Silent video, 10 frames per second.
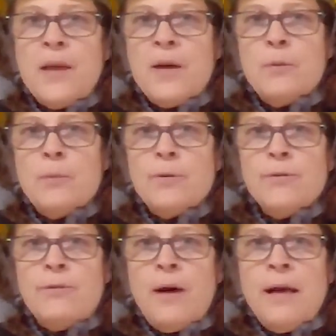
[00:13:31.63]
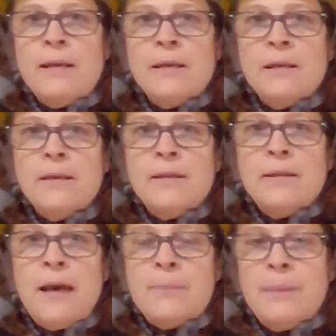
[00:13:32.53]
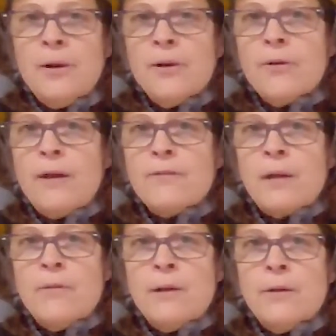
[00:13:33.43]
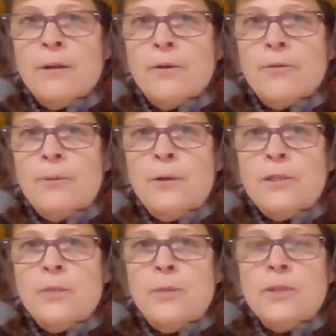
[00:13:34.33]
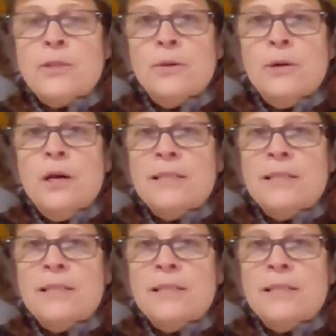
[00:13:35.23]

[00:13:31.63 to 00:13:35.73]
and we provided that paragraph that I read earlier, 3.2.2,